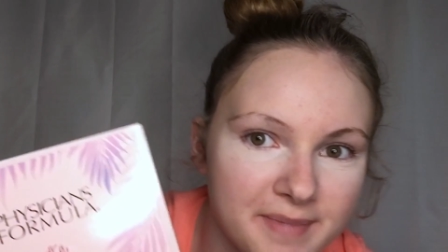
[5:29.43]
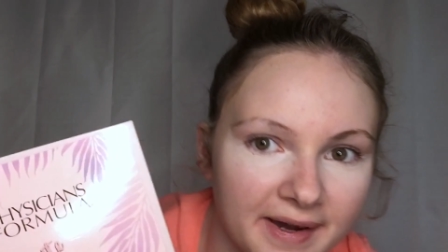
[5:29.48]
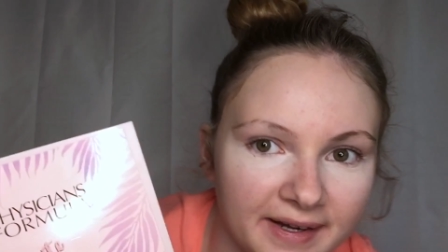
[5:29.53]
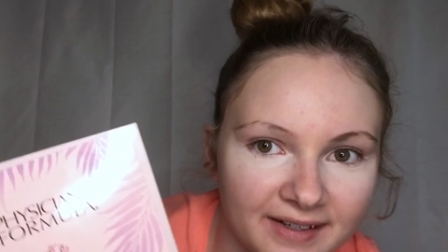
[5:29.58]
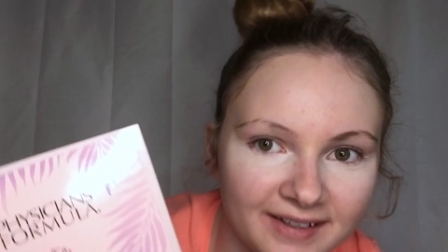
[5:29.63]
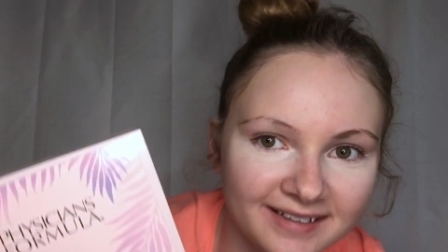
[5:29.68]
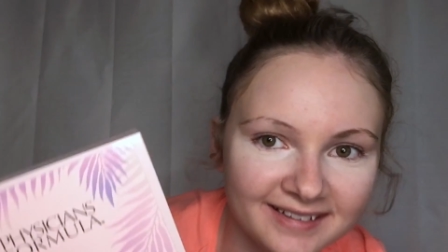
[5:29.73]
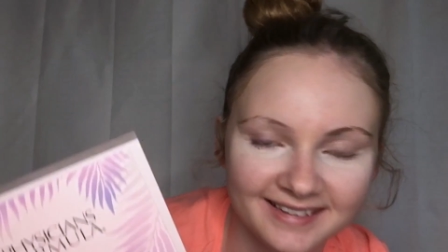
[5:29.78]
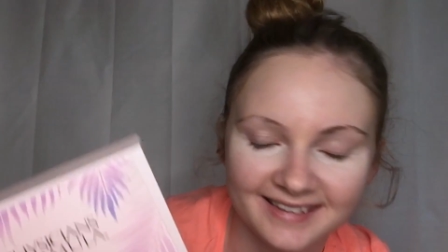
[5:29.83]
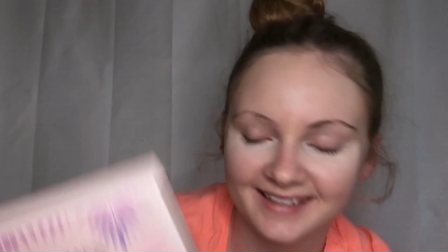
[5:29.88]

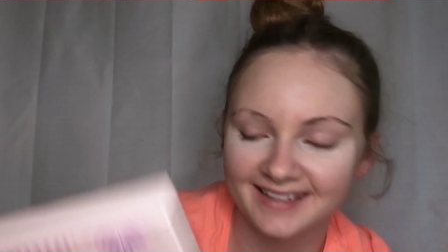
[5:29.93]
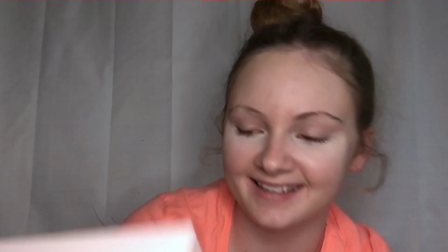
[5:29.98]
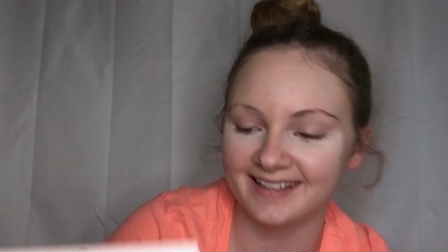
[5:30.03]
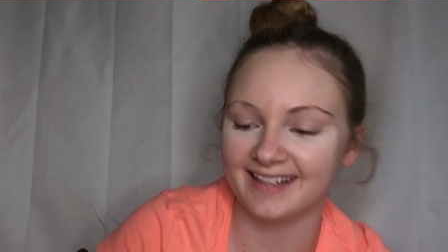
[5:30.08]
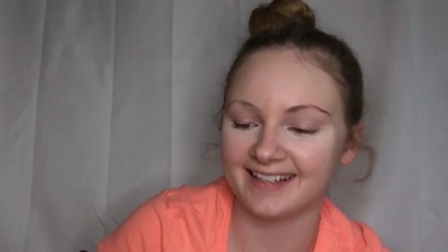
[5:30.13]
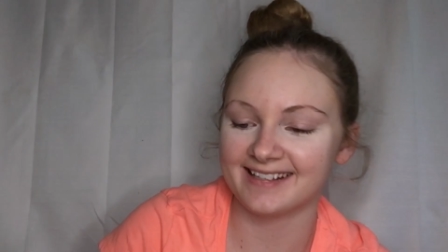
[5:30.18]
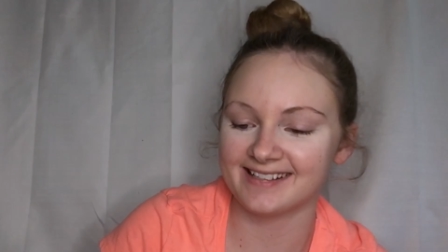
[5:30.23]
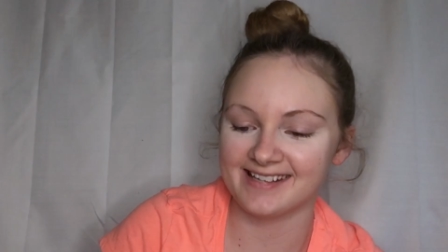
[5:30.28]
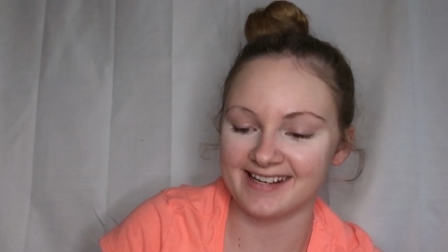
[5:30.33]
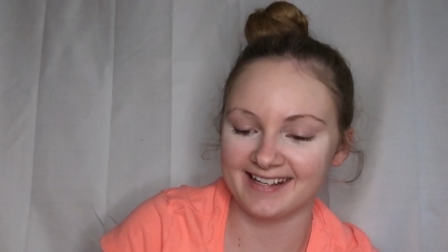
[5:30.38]
Butter
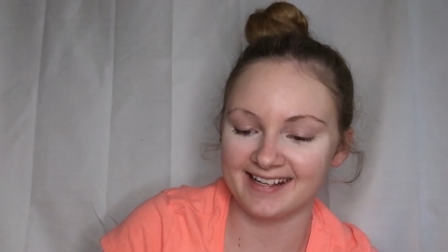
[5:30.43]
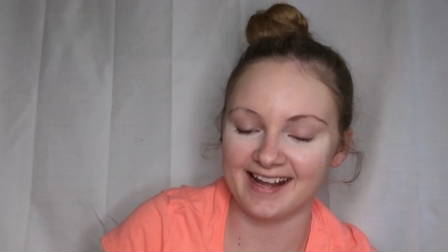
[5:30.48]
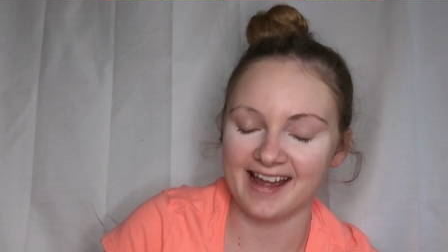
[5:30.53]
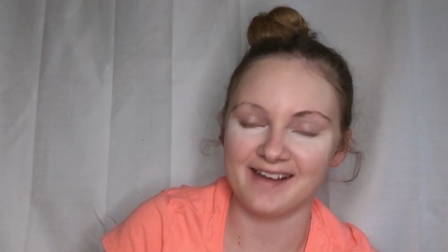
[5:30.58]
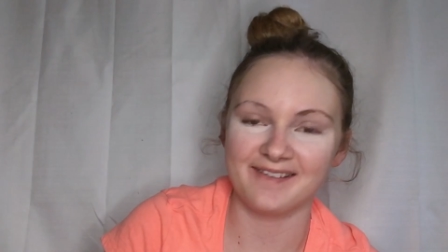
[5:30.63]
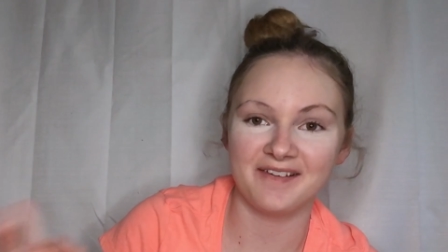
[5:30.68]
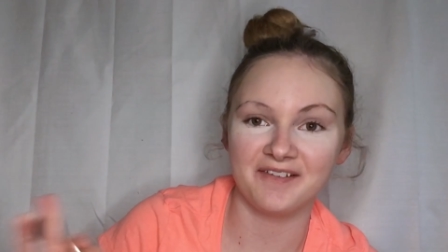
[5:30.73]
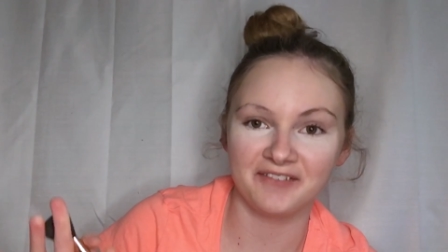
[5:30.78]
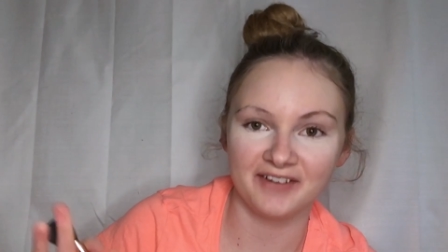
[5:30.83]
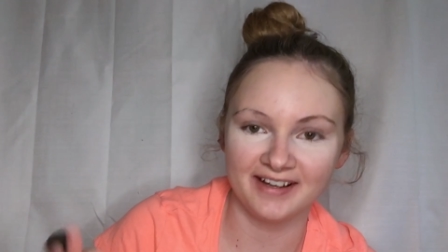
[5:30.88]
Collection,
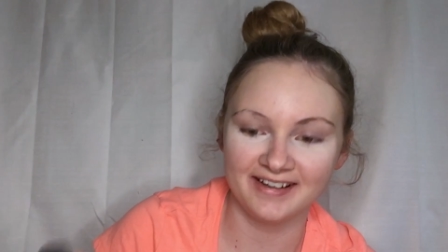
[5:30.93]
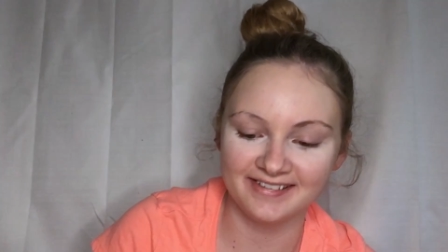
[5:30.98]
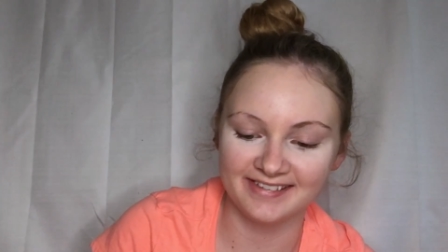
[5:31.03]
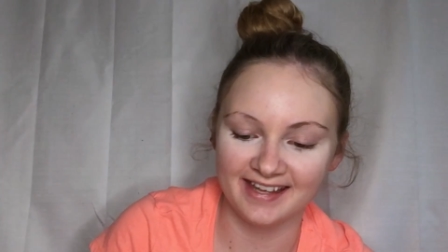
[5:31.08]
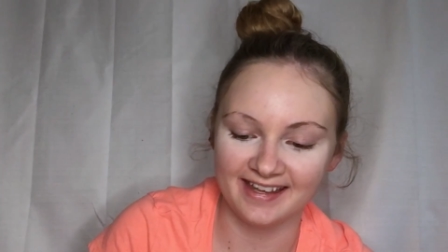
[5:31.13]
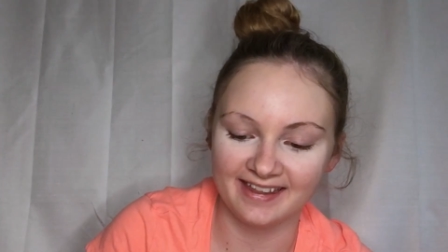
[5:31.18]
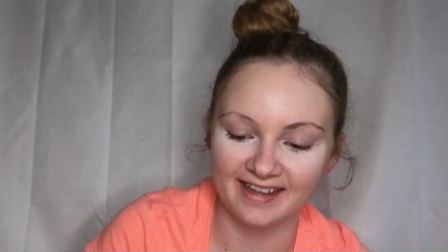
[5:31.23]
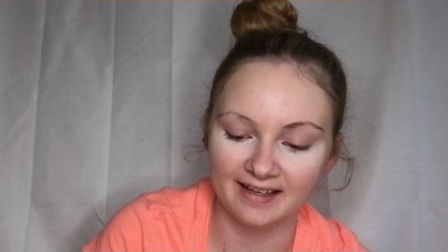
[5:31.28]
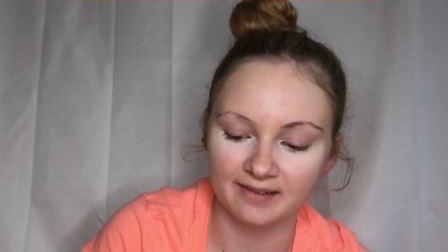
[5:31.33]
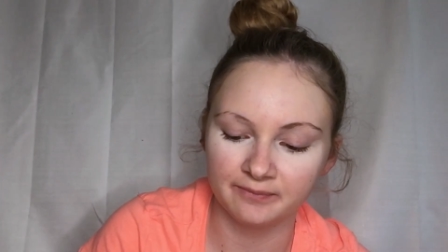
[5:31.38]
however you
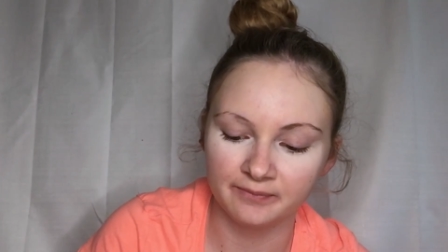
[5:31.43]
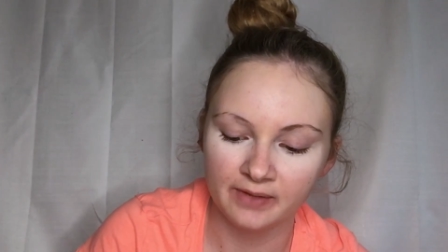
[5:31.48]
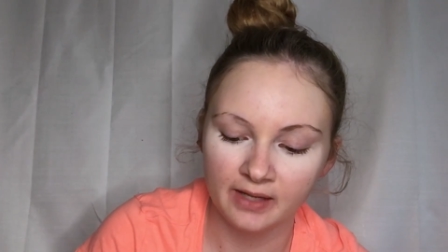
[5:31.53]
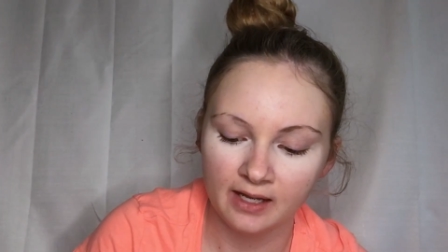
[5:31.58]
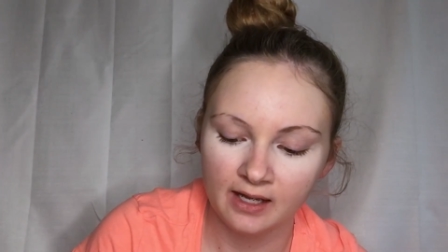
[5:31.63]
say that.